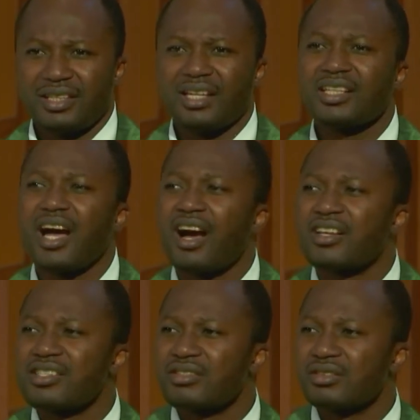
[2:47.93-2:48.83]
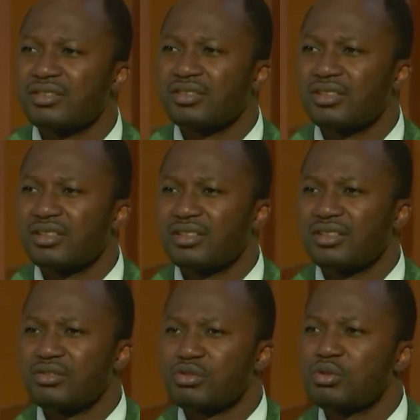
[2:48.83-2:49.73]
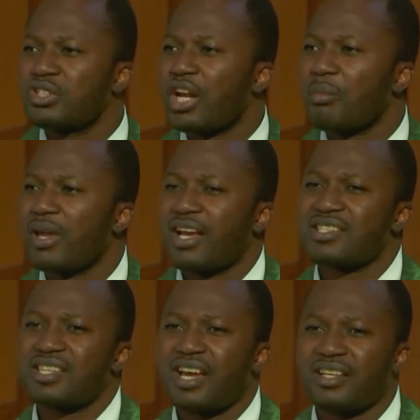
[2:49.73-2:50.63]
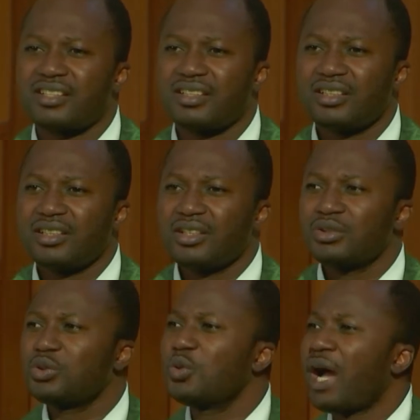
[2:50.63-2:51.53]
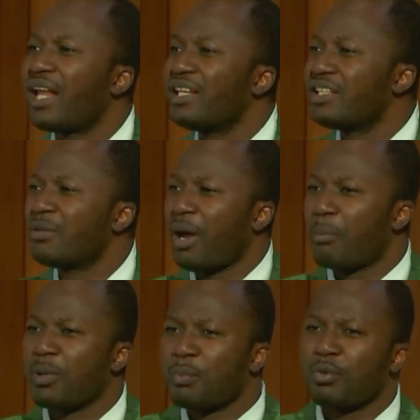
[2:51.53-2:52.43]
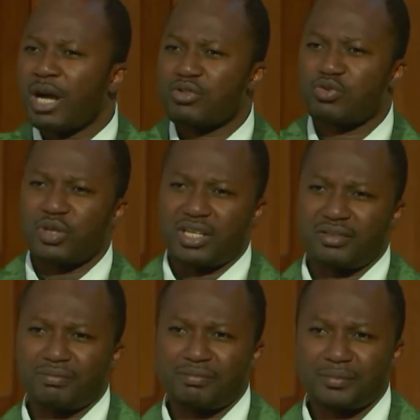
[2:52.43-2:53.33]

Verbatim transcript: Then God, through Jeremiah, said, You are leading my people astray.